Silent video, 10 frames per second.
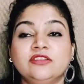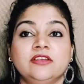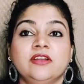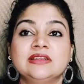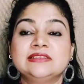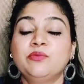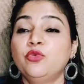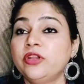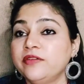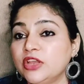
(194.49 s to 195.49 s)
There are some
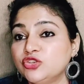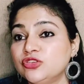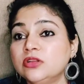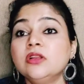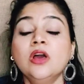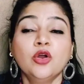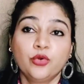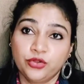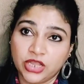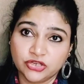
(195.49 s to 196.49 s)
motivational
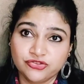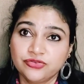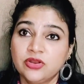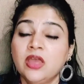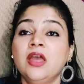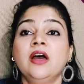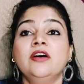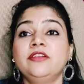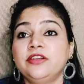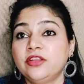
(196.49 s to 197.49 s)
quotation
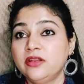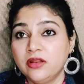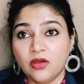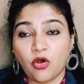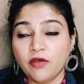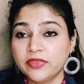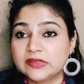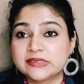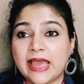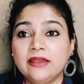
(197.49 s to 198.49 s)
written on this
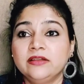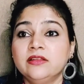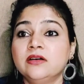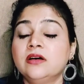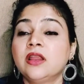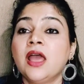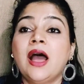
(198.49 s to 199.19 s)
calendar.